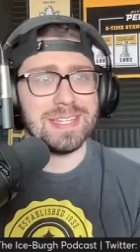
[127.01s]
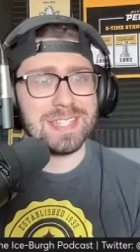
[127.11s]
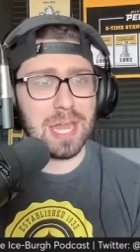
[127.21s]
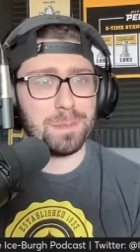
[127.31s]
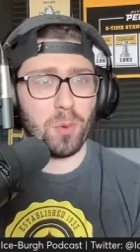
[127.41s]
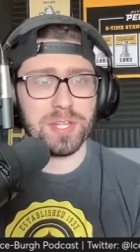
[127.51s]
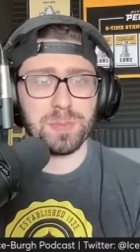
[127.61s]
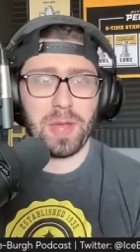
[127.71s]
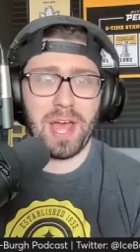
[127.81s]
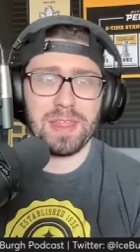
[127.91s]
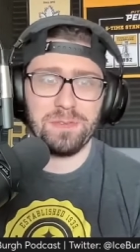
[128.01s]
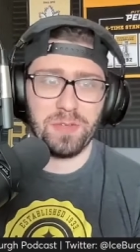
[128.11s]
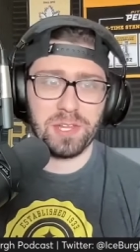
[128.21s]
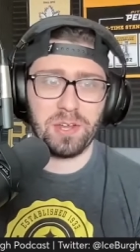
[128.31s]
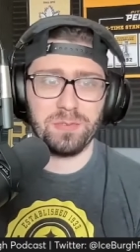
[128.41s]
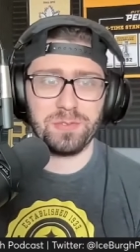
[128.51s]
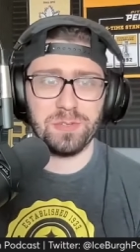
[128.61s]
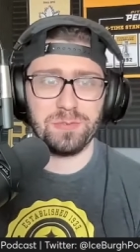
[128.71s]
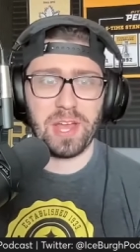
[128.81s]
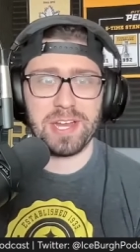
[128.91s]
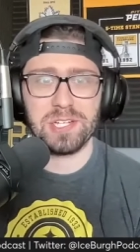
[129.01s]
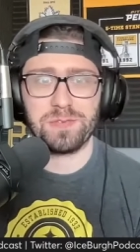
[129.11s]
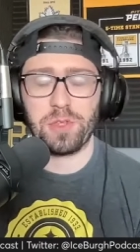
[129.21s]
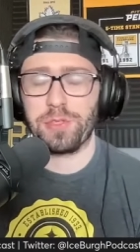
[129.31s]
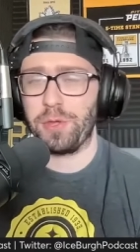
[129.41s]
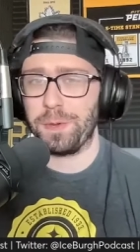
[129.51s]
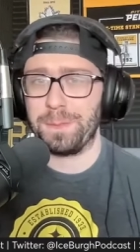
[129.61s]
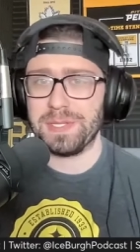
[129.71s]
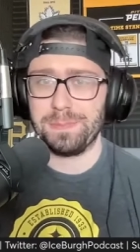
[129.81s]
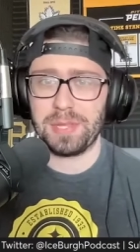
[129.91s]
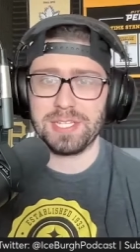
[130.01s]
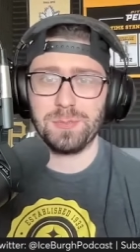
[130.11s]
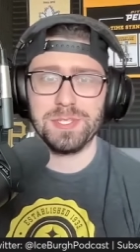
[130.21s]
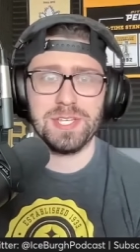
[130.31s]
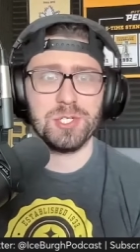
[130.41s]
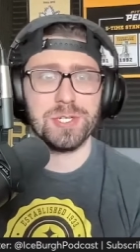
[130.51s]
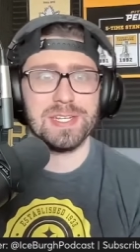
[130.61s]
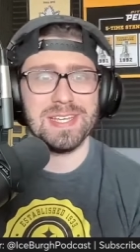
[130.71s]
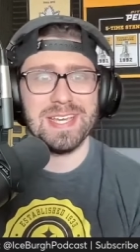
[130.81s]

10 points behind the Philadelphia Flyers for the third place position